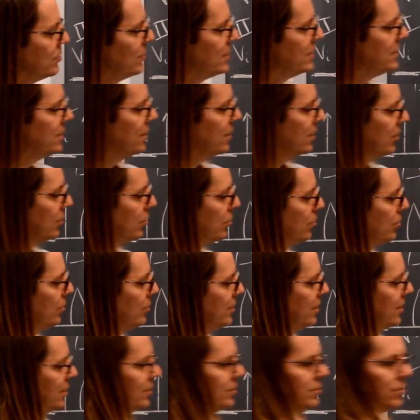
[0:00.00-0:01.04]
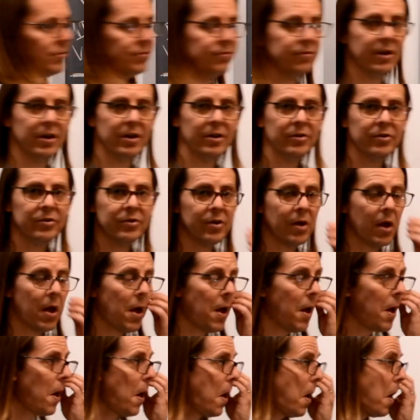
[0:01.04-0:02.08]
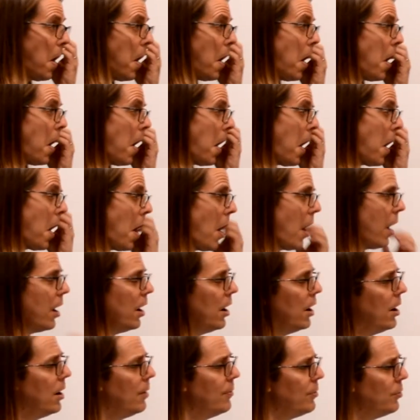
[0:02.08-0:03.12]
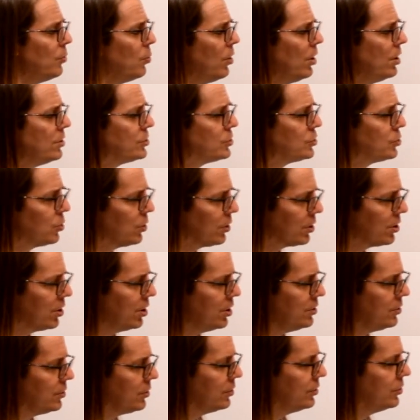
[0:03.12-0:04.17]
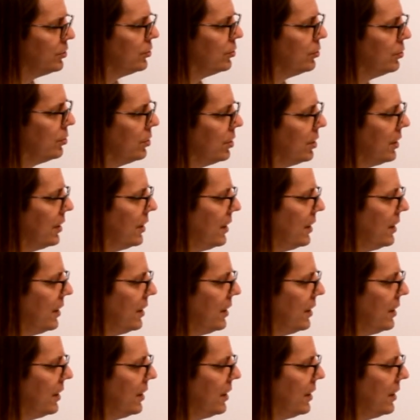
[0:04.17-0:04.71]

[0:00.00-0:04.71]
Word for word: we did include the initial phase. Um, the one shortcut you could do